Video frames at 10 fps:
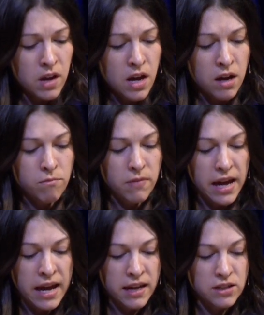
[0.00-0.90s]

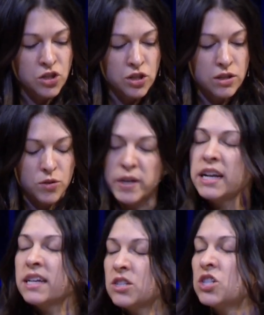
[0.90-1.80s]
And 3
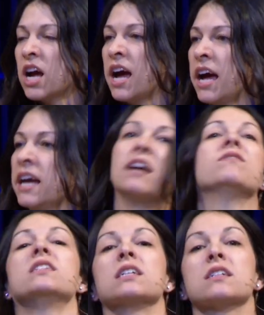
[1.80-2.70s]
days shy of
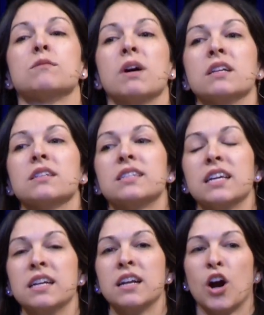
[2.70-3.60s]
6 months
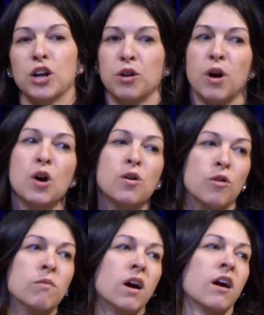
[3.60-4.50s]
in our new
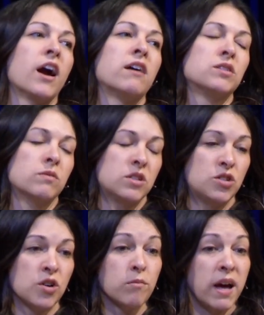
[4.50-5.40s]
home, our house was
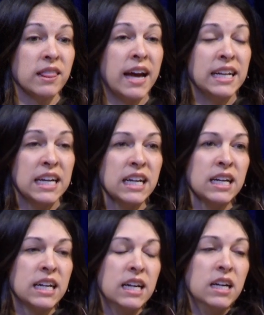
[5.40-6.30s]
struck by lightning,
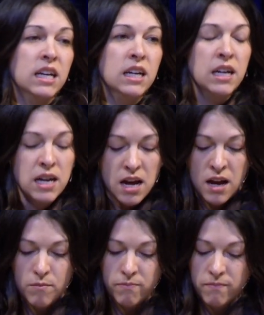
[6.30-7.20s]

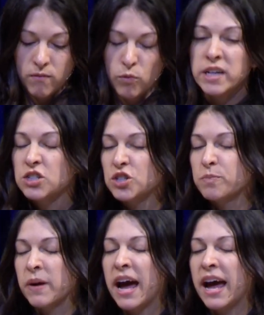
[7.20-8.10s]
which
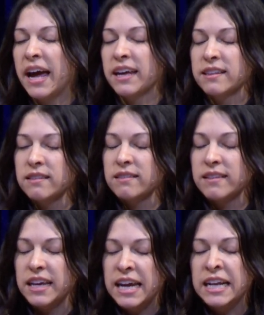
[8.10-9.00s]
by
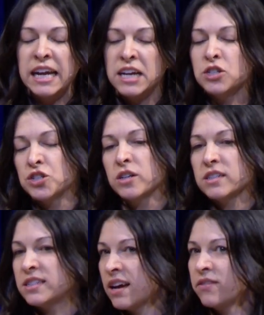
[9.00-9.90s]
any
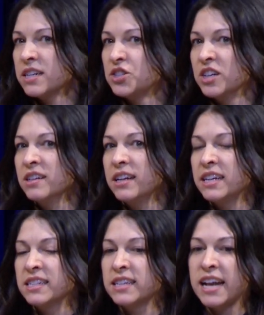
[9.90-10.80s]
insurance definition
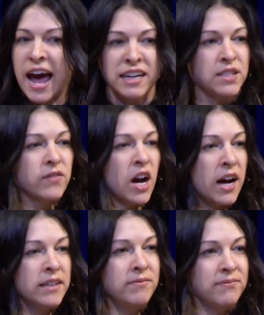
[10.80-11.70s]
is an act of God.